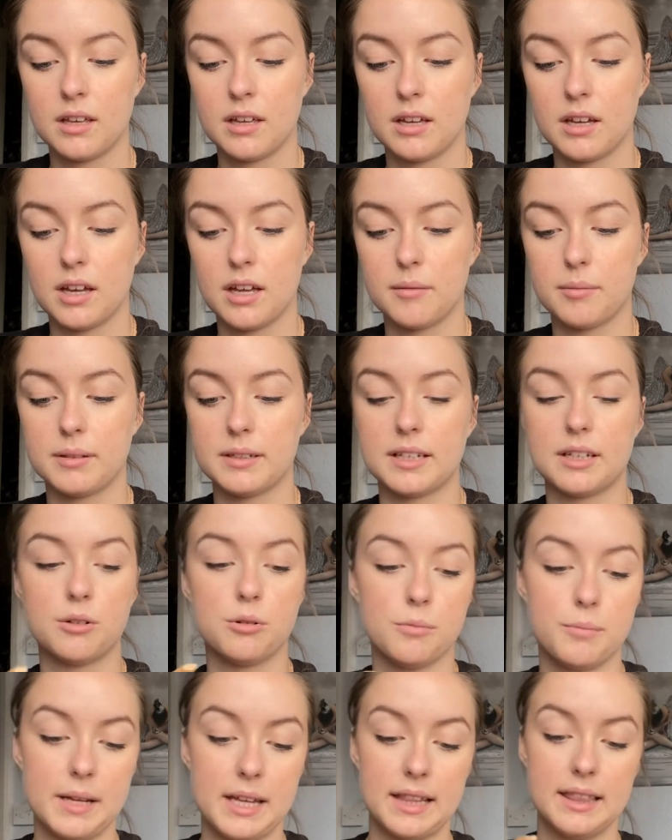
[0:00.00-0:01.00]
hoping that it will
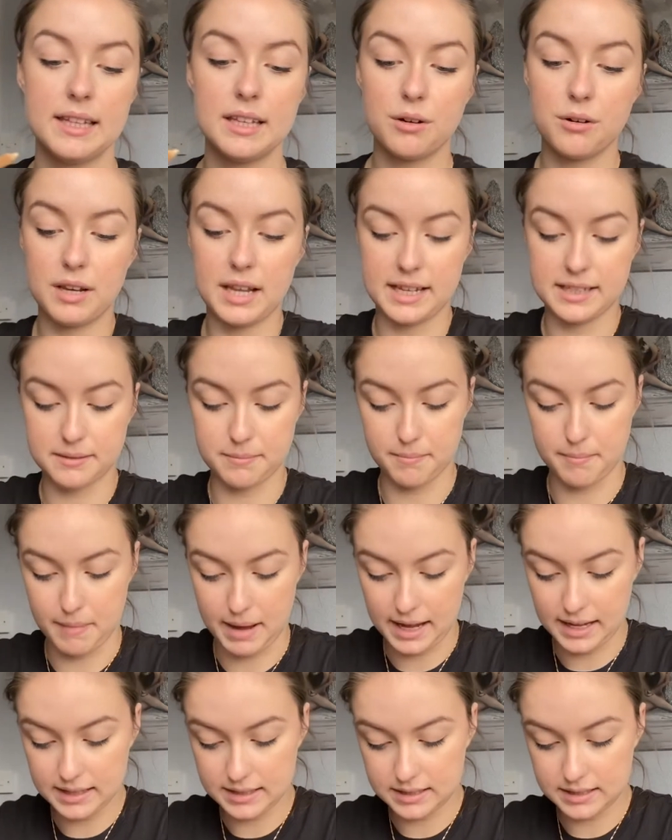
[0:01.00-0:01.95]
be a little less matte.